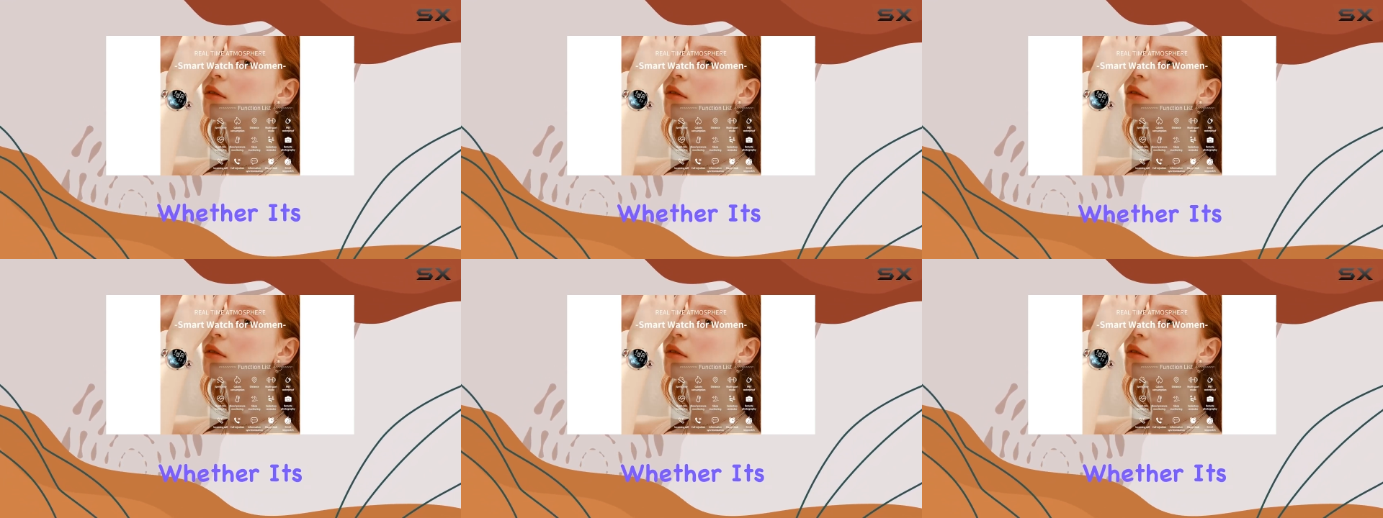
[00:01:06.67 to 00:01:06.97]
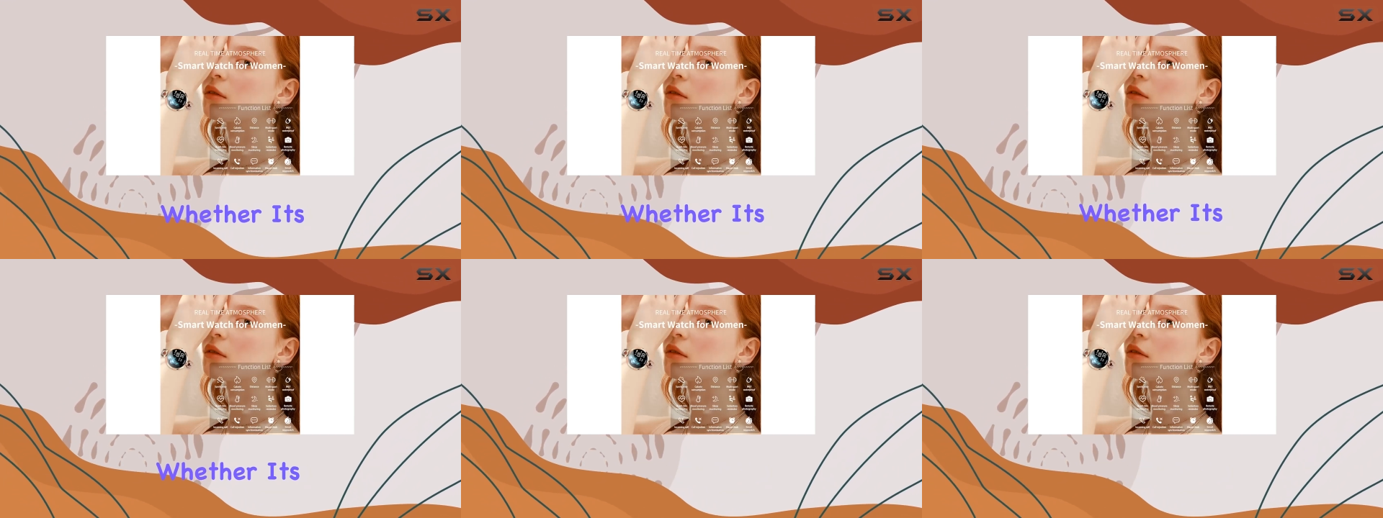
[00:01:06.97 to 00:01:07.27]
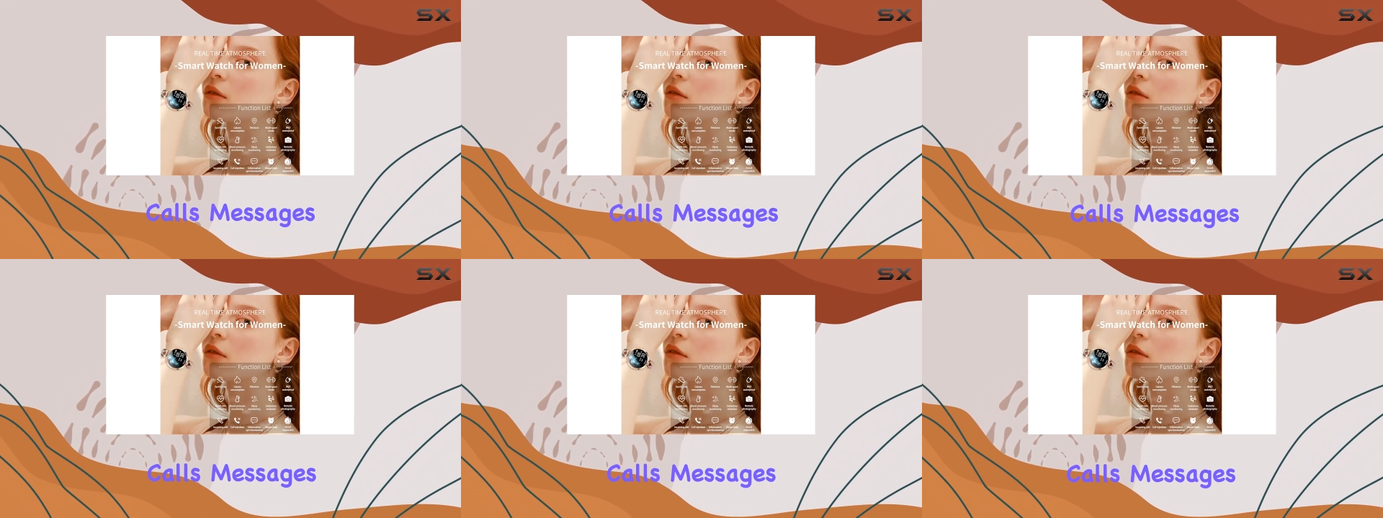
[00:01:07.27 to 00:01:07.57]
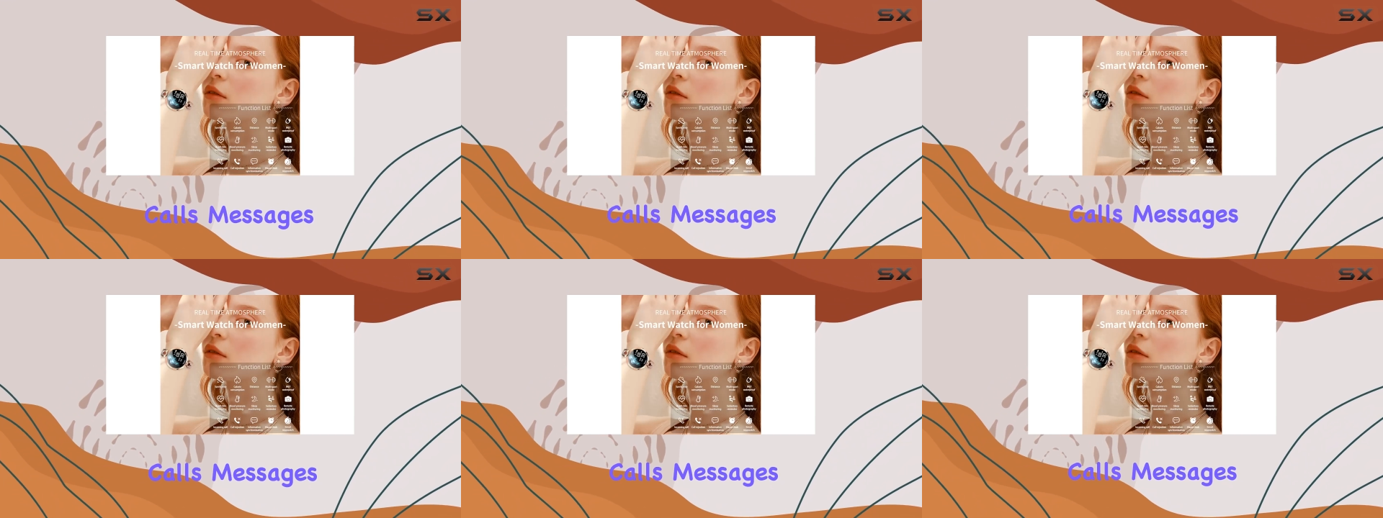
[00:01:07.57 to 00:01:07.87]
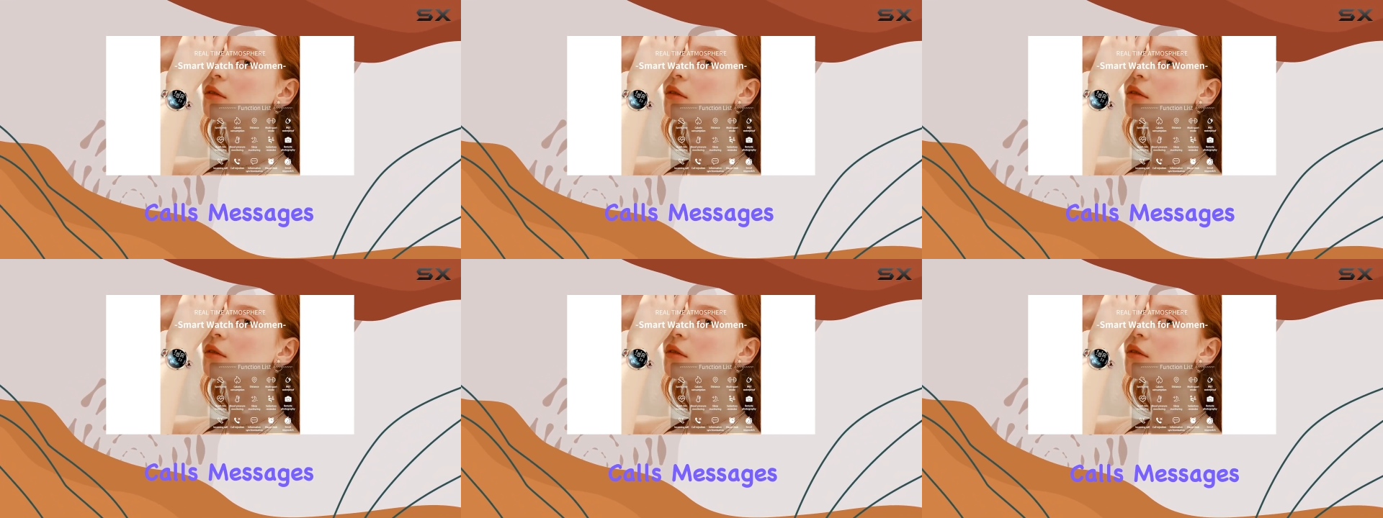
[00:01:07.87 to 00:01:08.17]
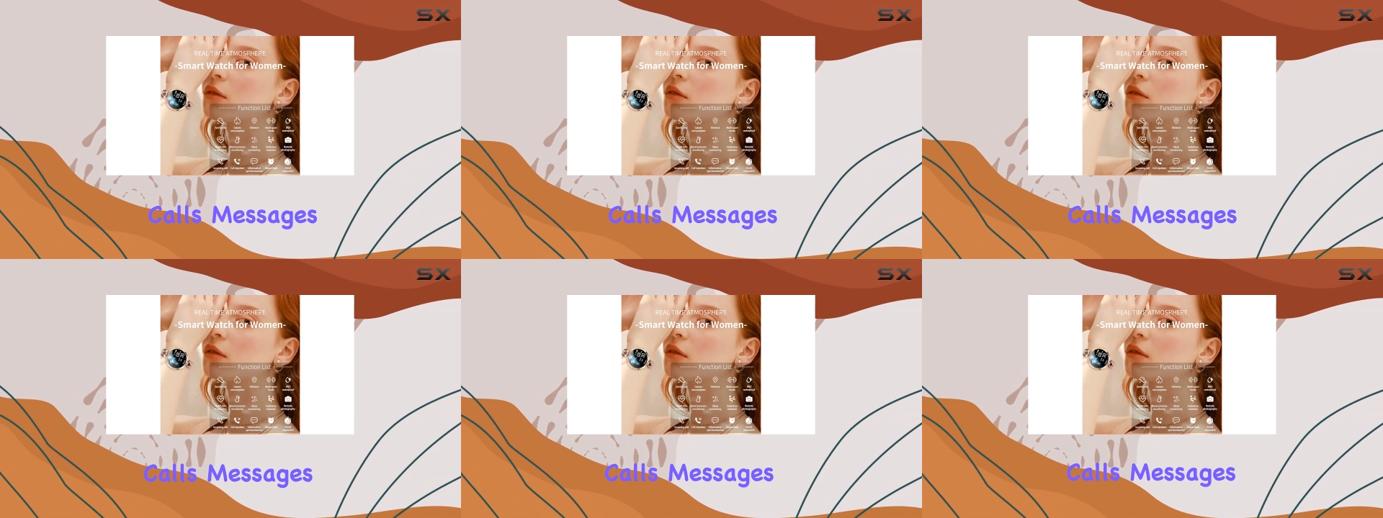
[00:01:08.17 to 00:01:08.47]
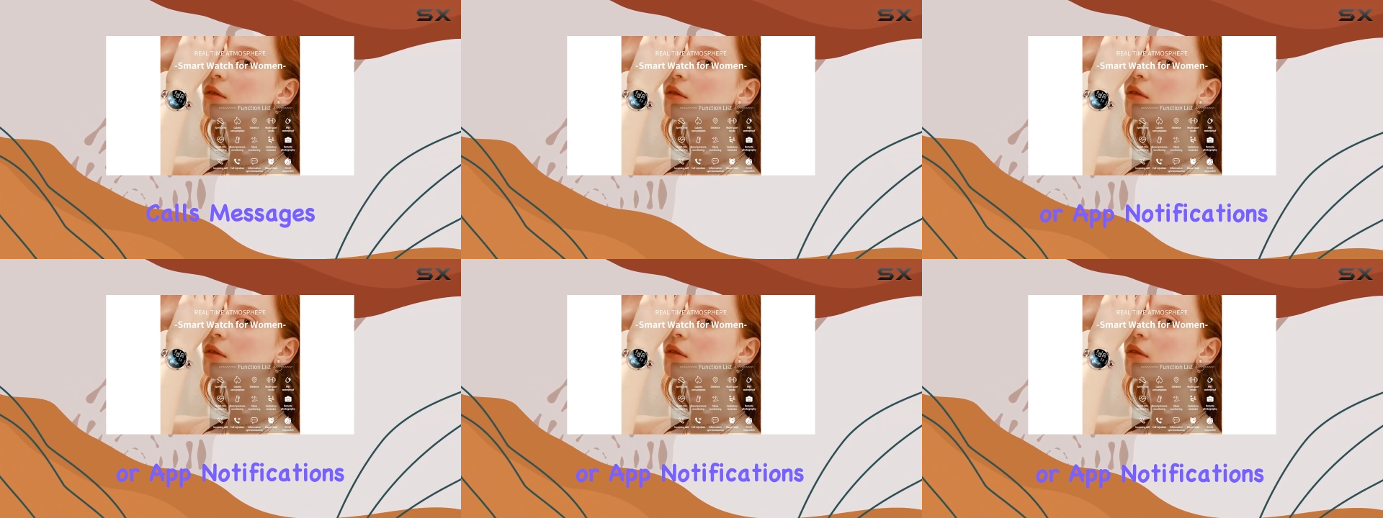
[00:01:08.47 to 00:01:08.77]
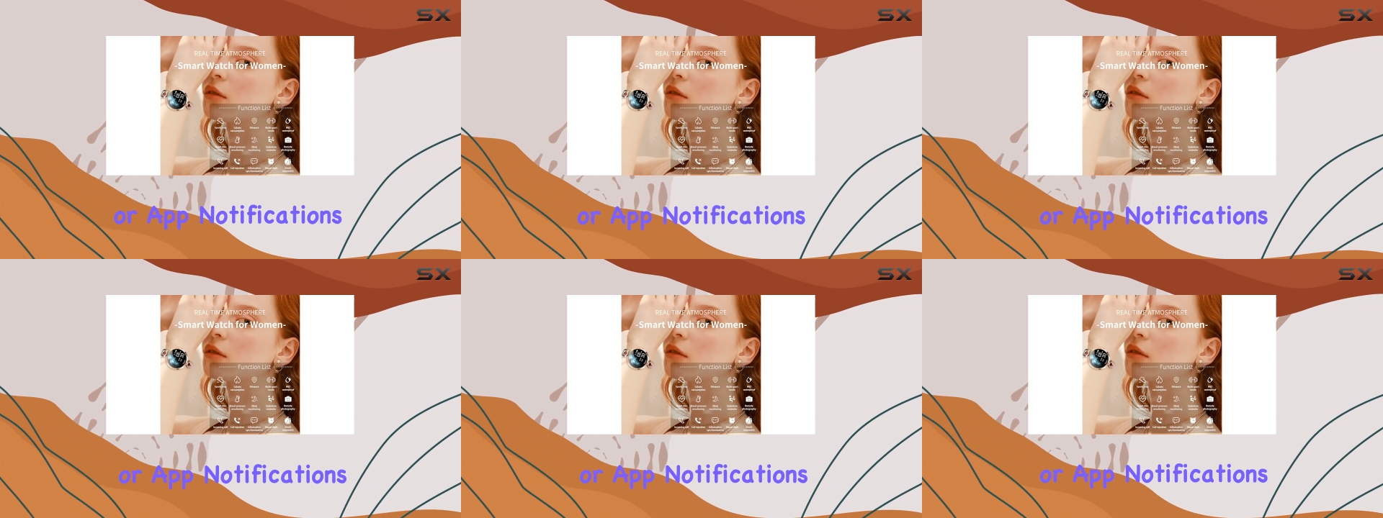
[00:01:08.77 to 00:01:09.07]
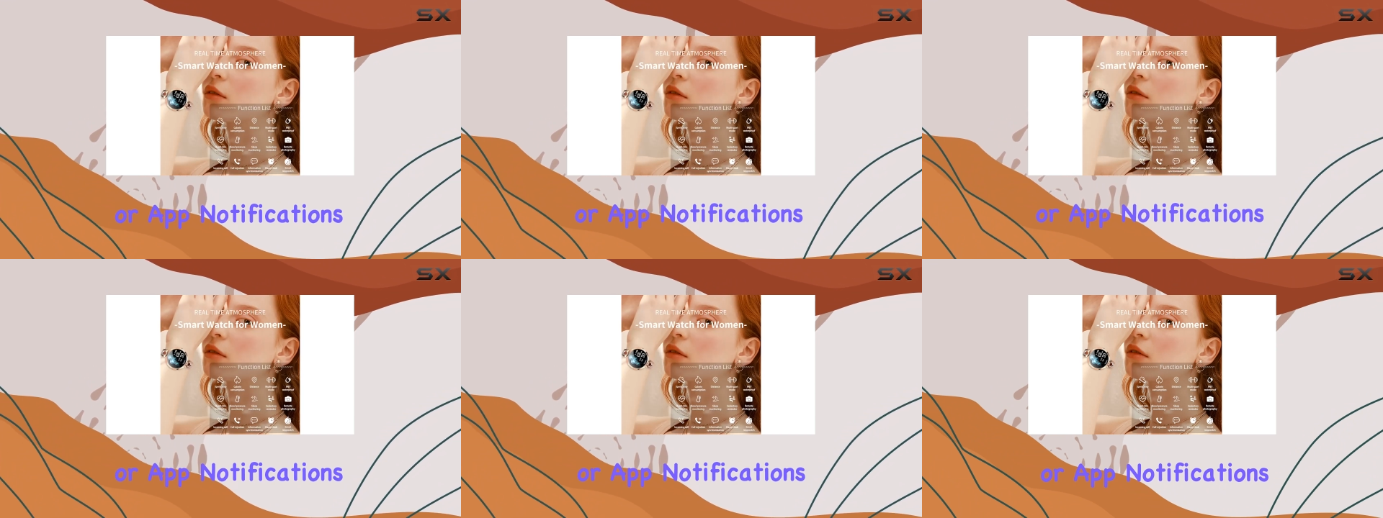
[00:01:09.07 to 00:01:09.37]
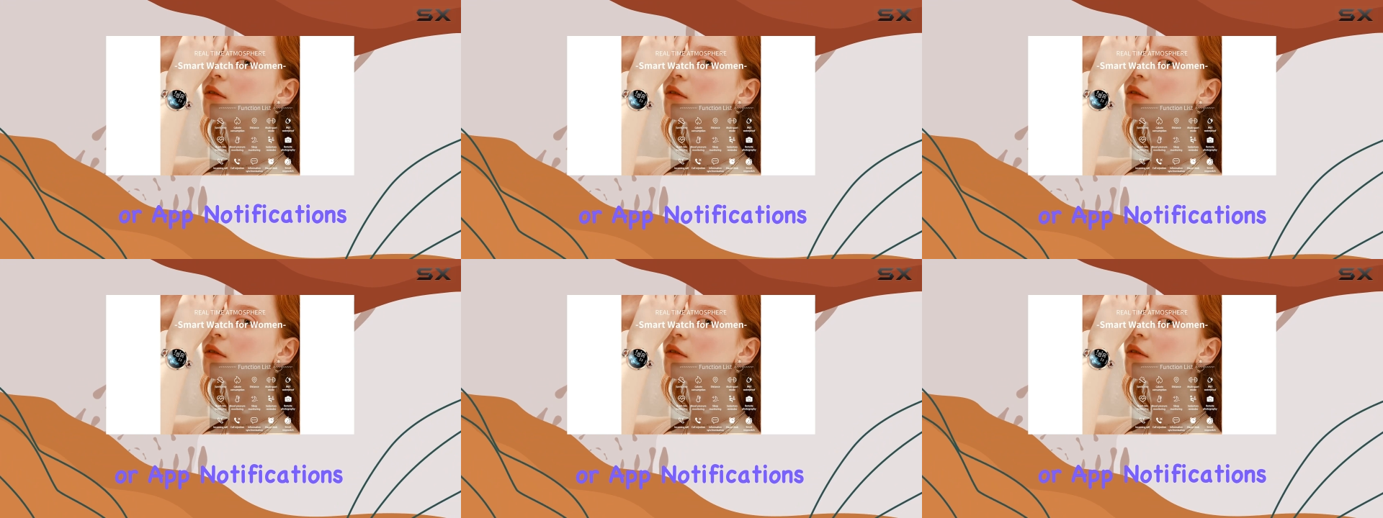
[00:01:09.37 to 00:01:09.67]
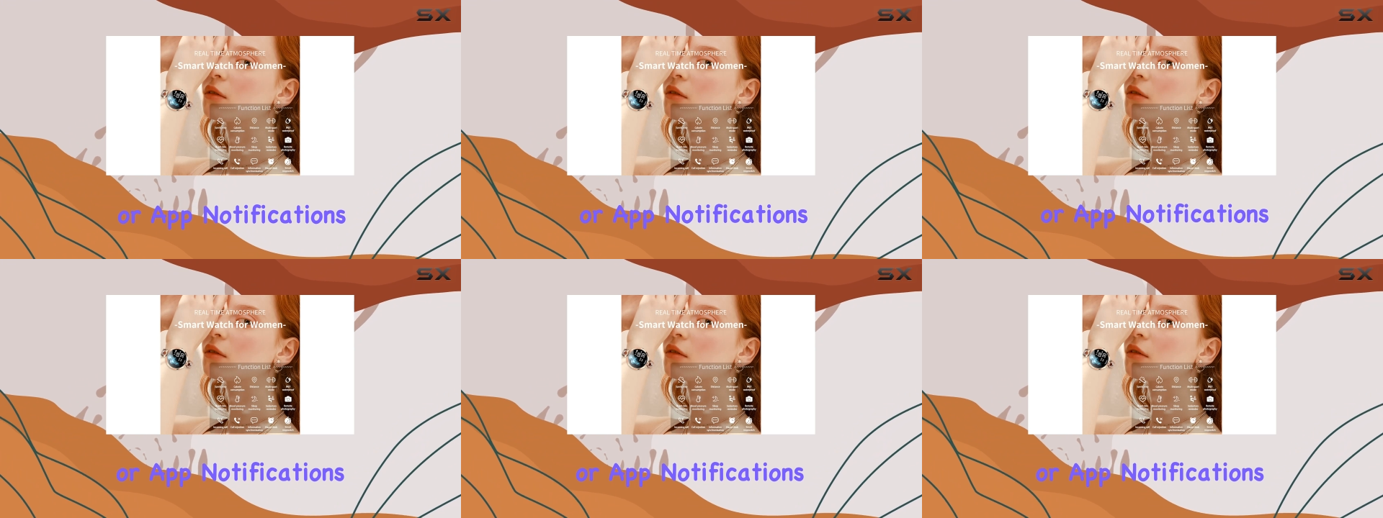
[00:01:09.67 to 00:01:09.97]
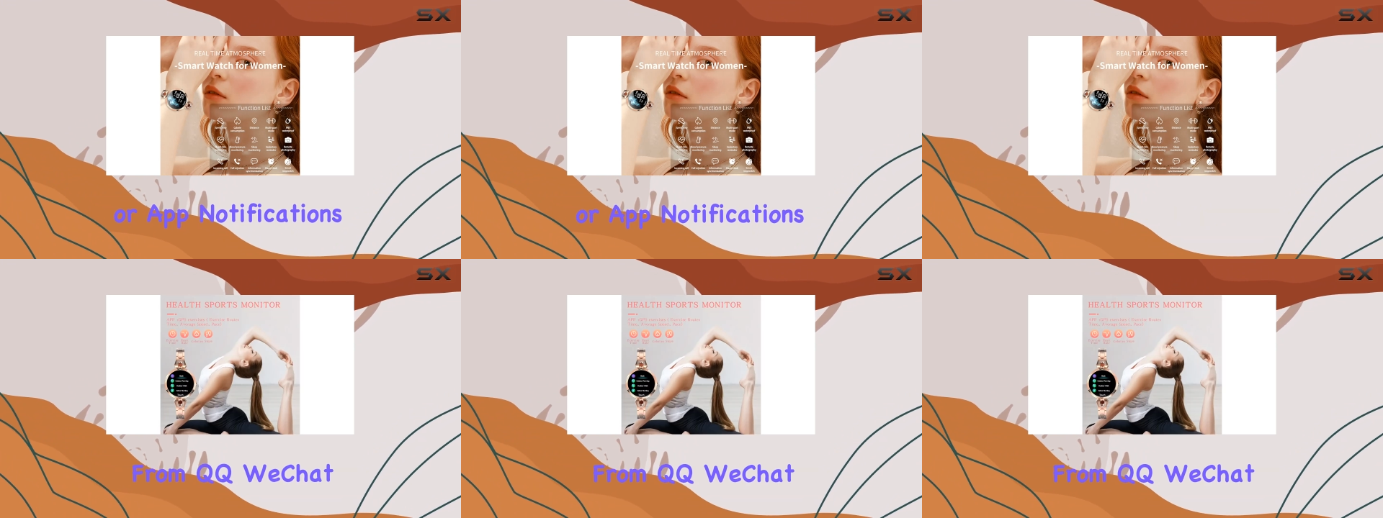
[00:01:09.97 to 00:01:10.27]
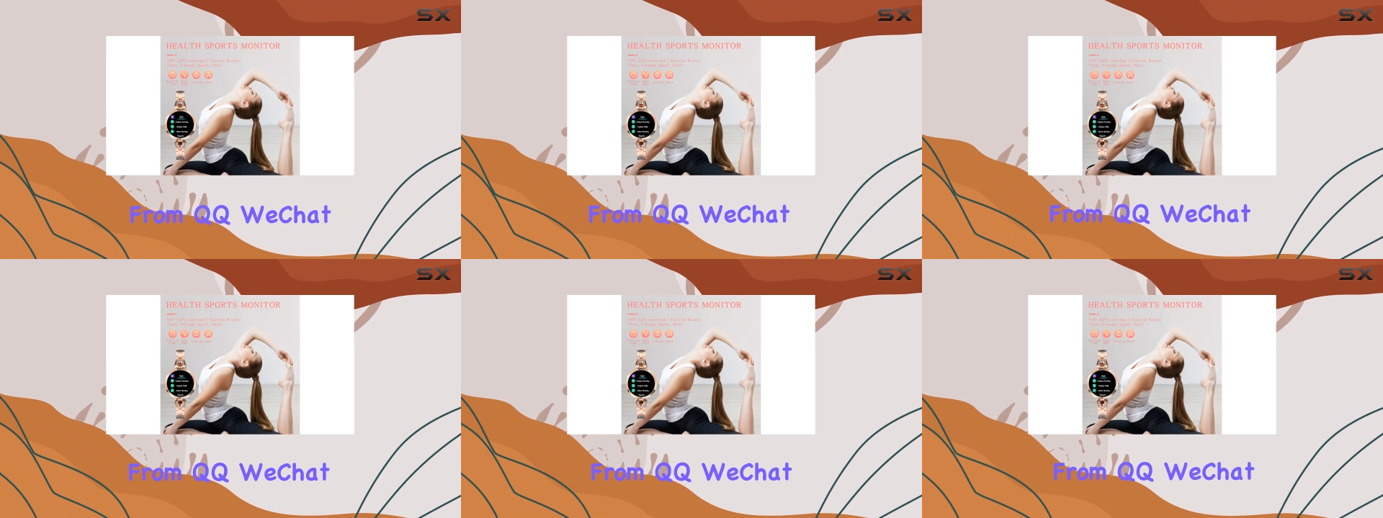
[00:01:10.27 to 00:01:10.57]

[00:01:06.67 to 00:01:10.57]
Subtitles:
No face is visible, so there are no lips to read.